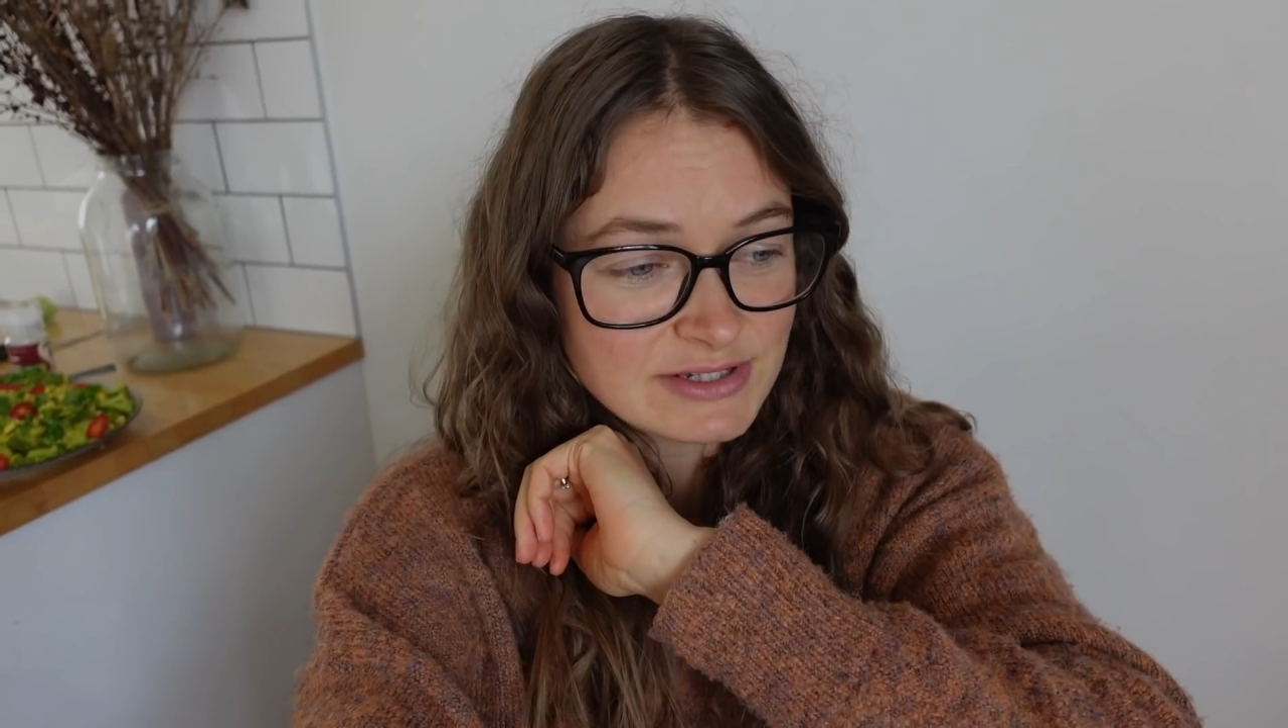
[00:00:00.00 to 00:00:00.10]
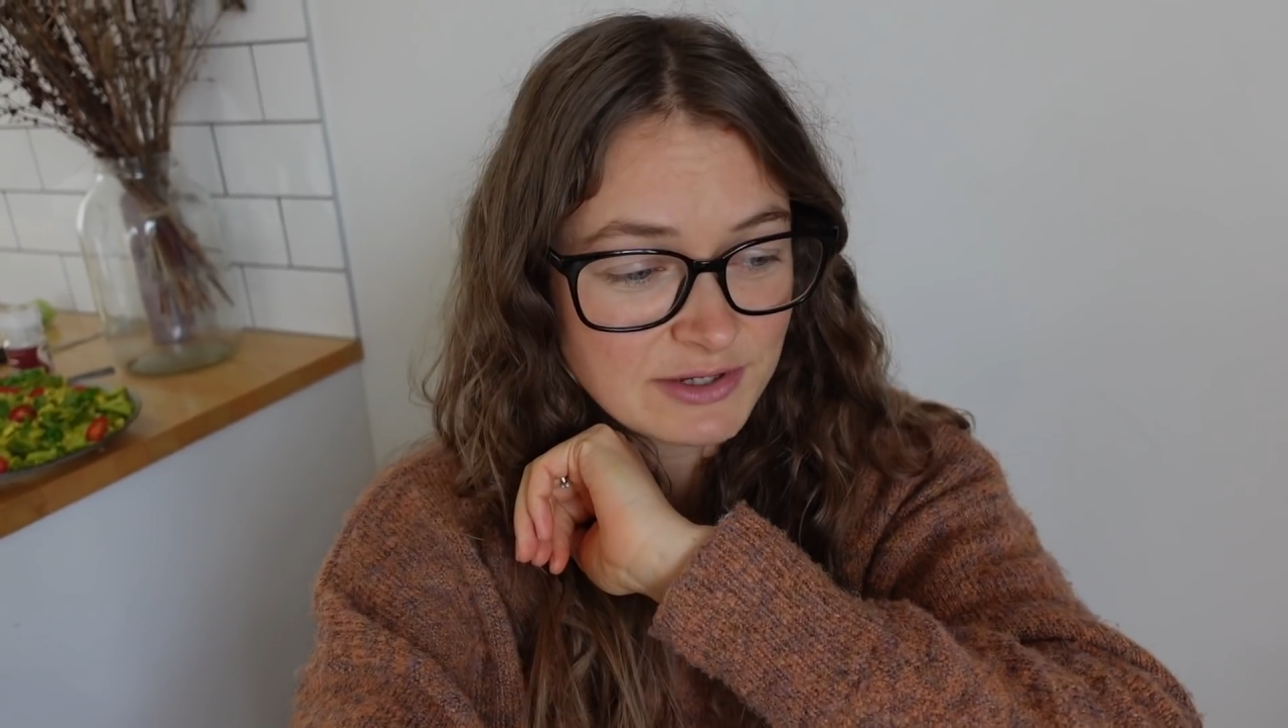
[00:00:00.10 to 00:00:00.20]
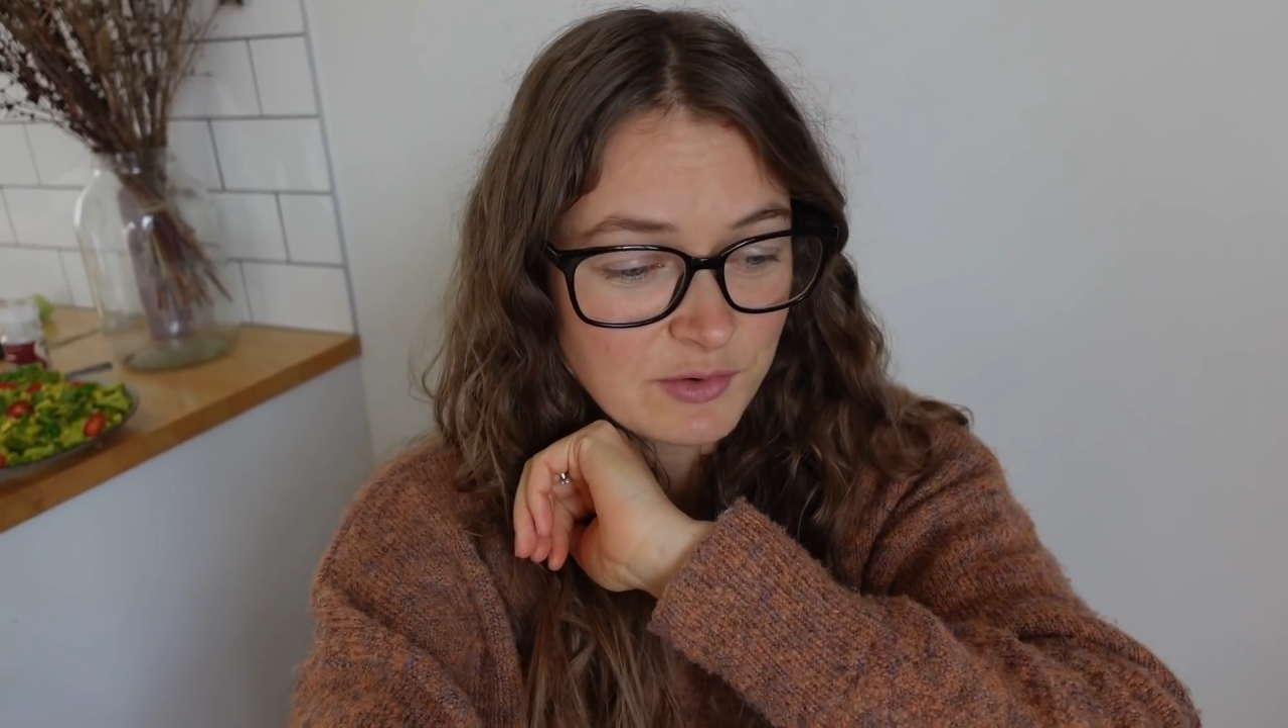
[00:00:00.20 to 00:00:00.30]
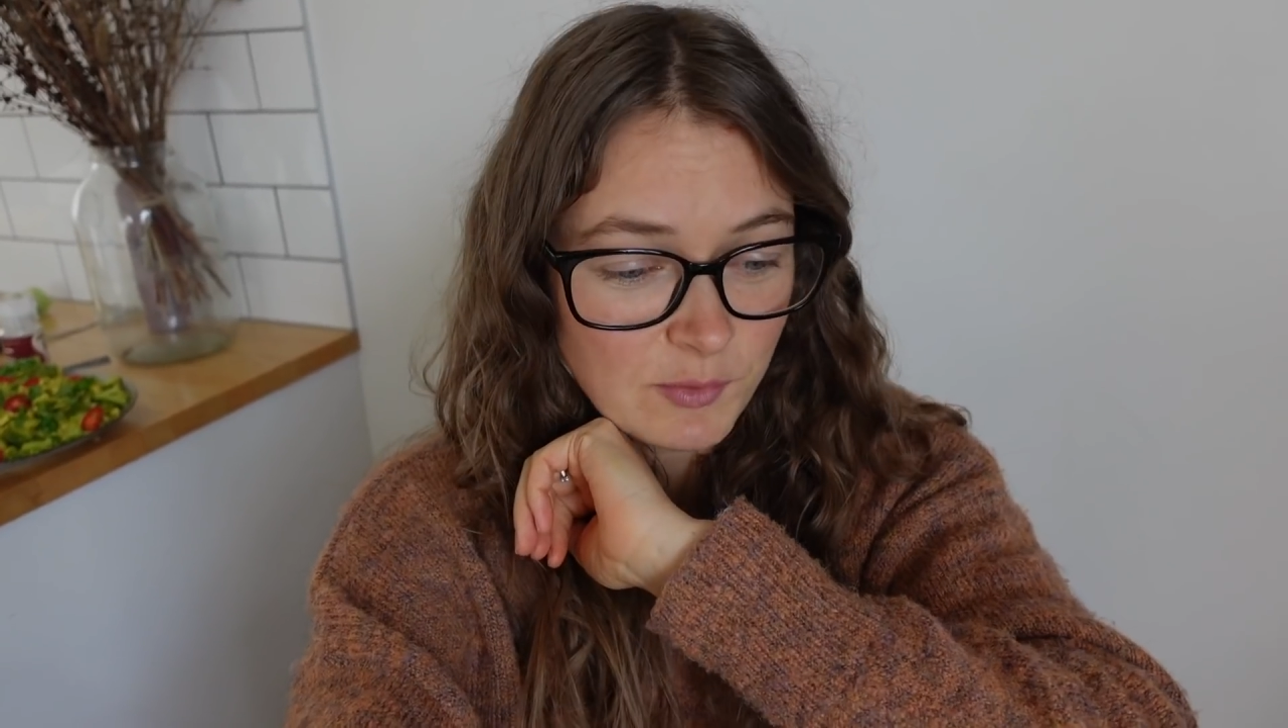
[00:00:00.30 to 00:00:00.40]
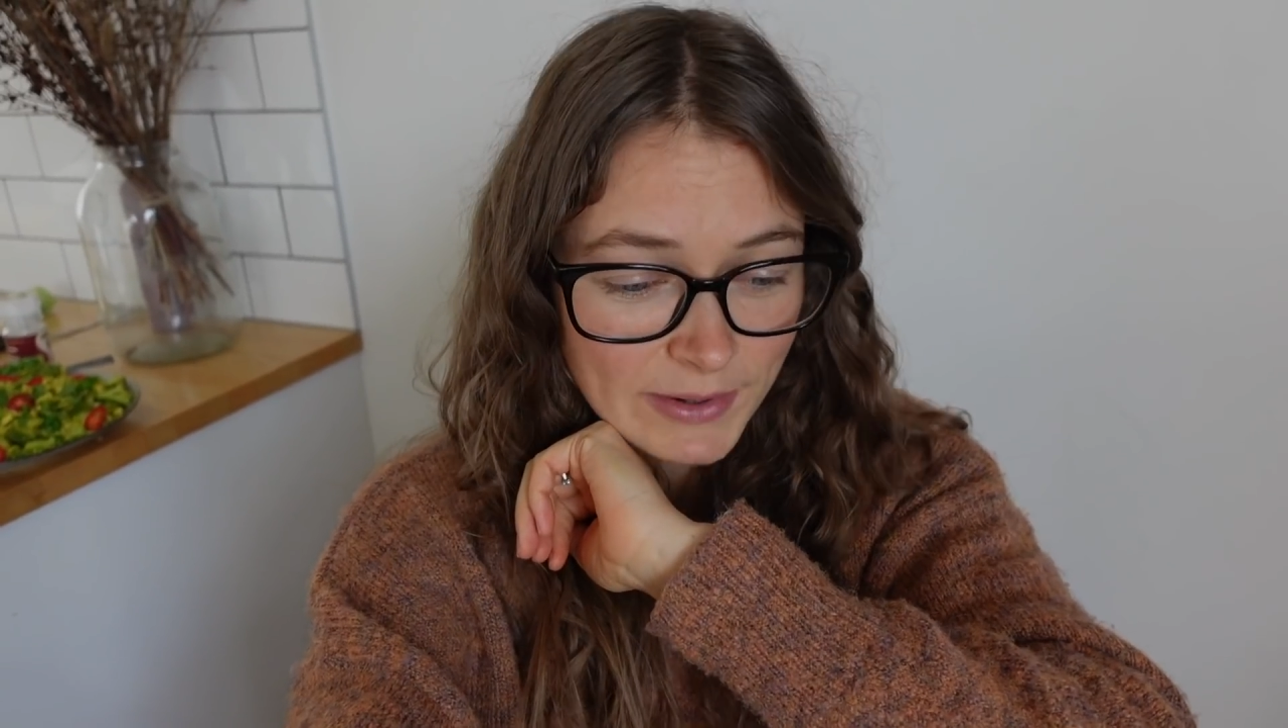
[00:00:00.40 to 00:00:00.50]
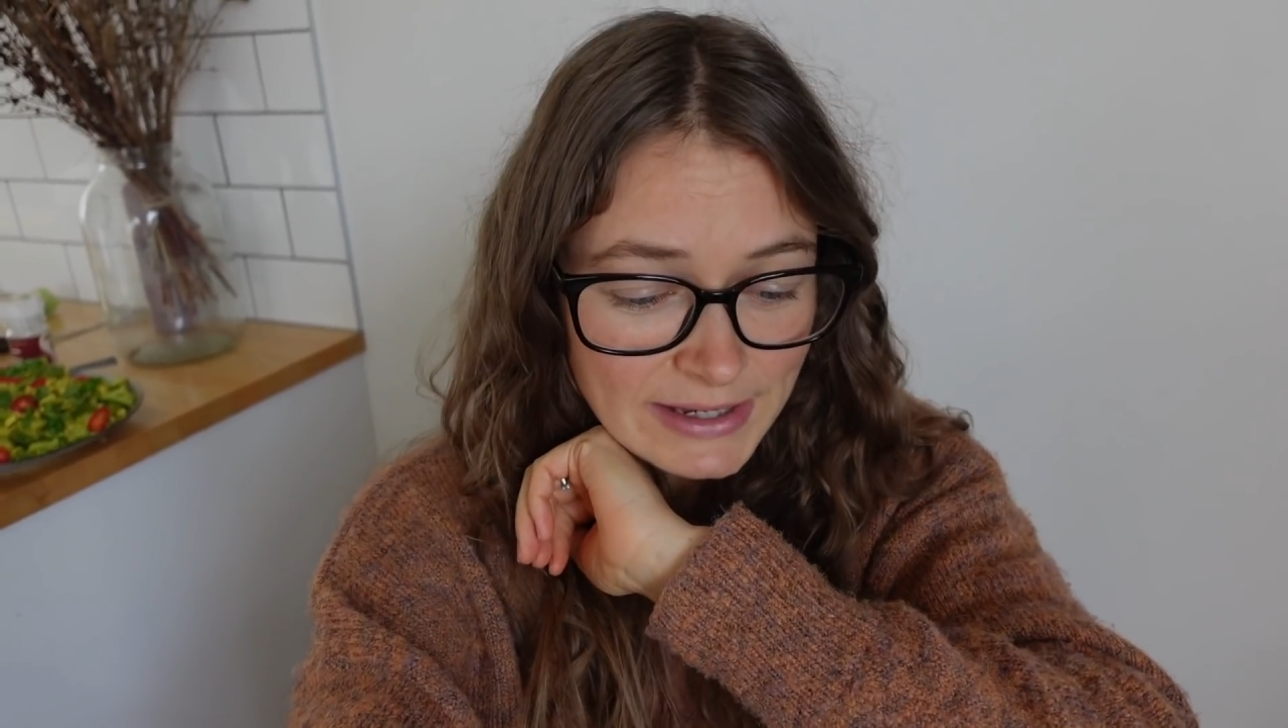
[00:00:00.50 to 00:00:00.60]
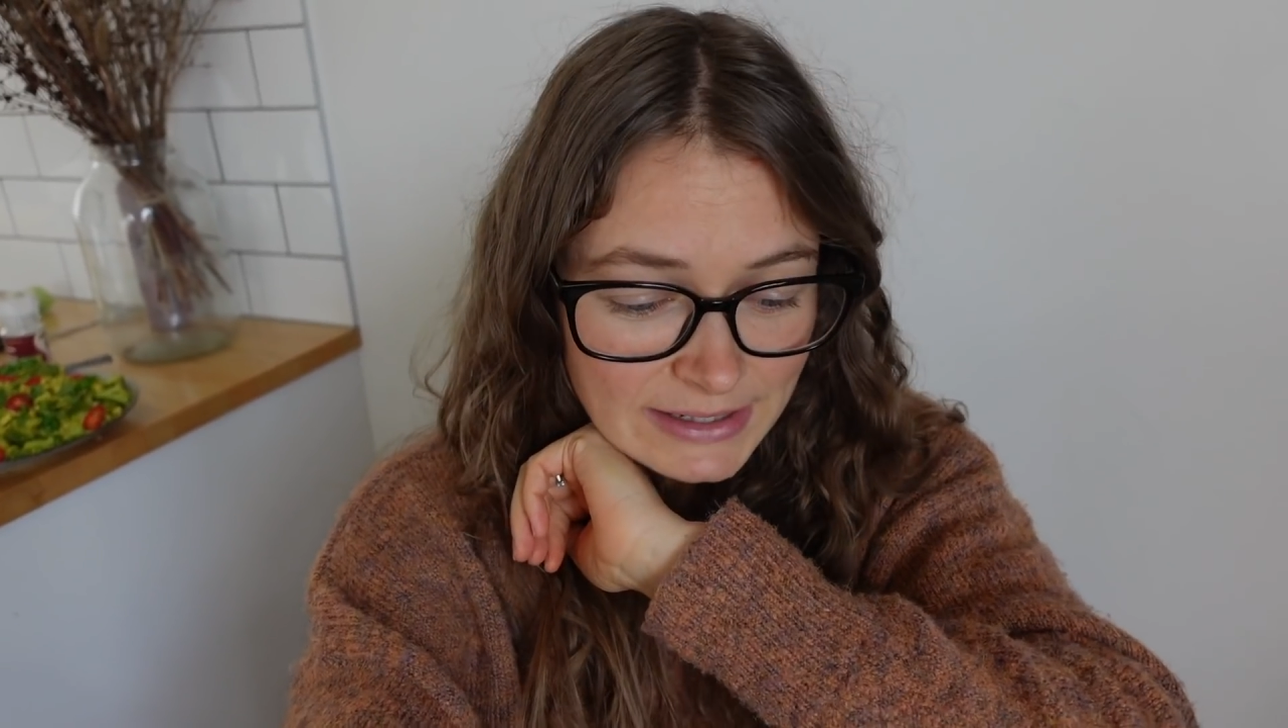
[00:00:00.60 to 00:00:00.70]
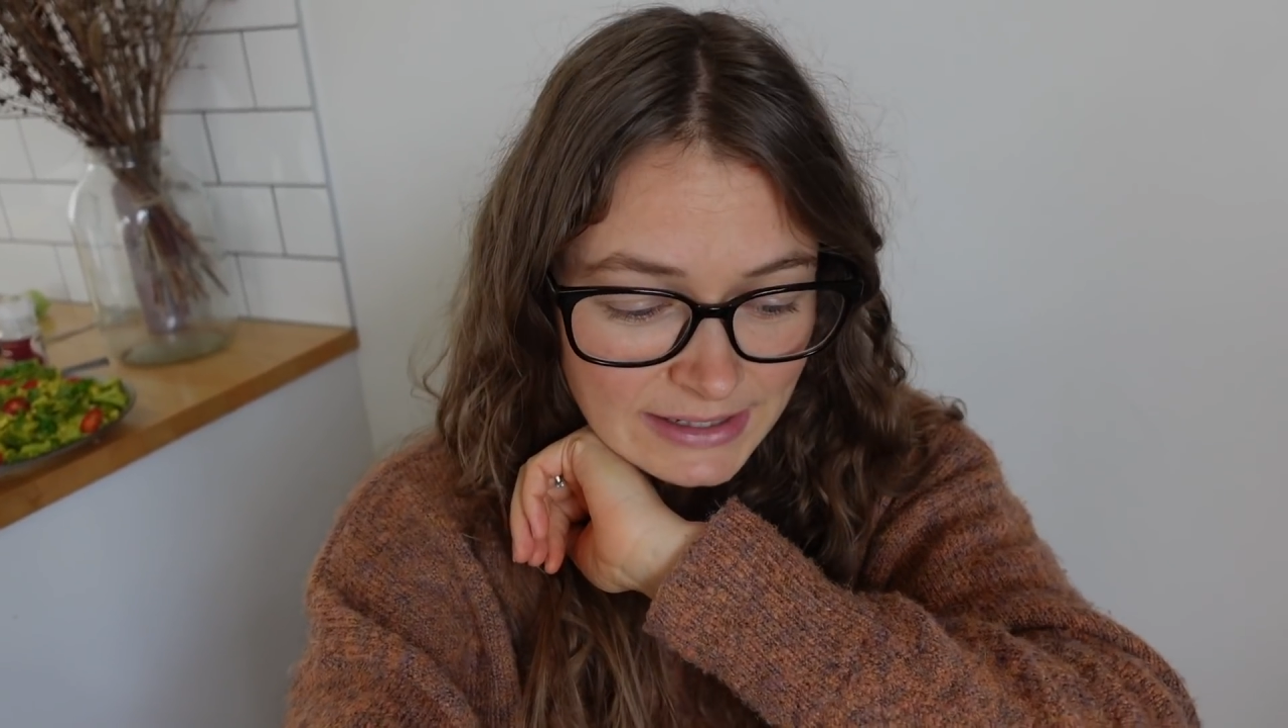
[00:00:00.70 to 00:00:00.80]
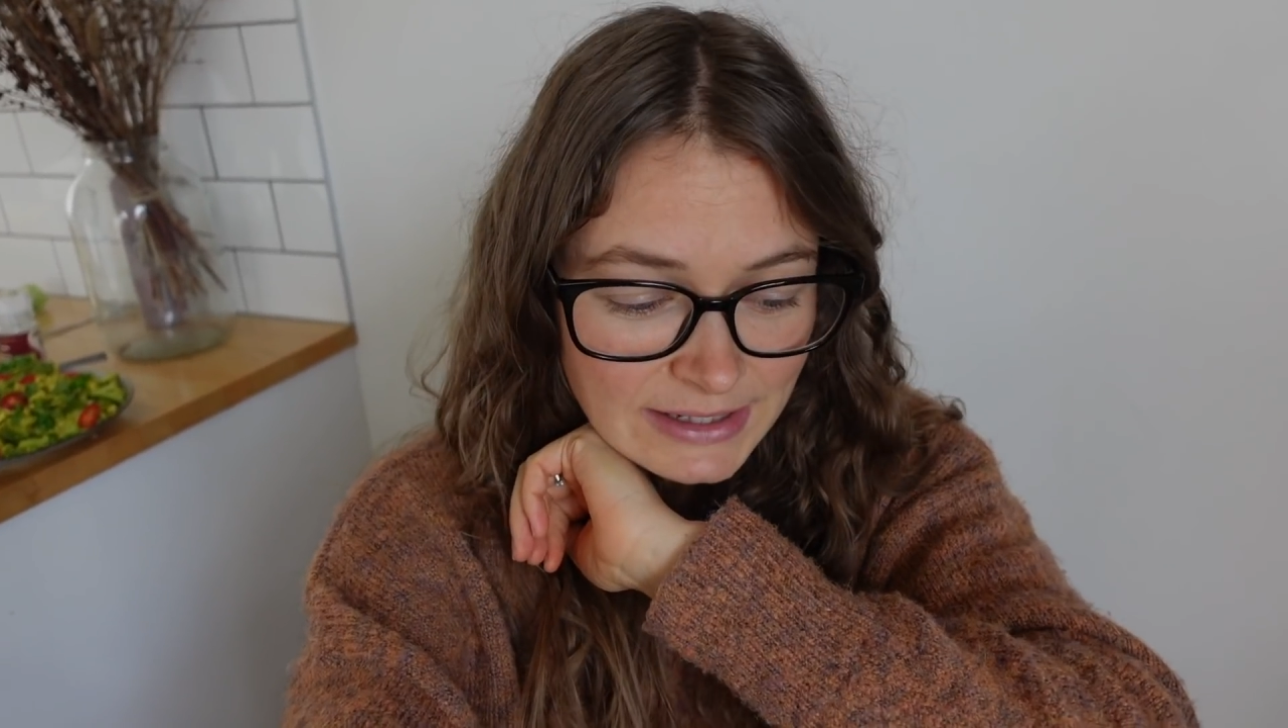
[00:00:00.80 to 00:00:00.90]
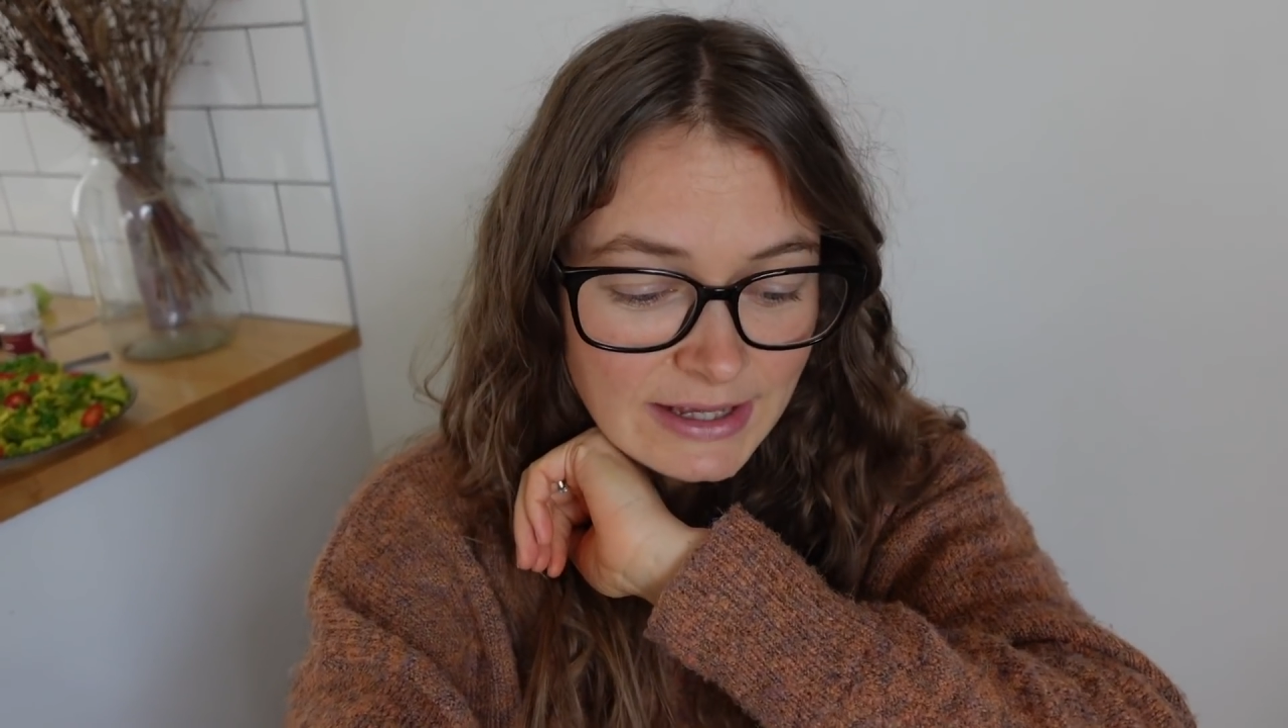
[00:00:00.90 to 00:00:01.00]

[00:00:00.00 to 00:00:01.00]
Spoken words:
single week.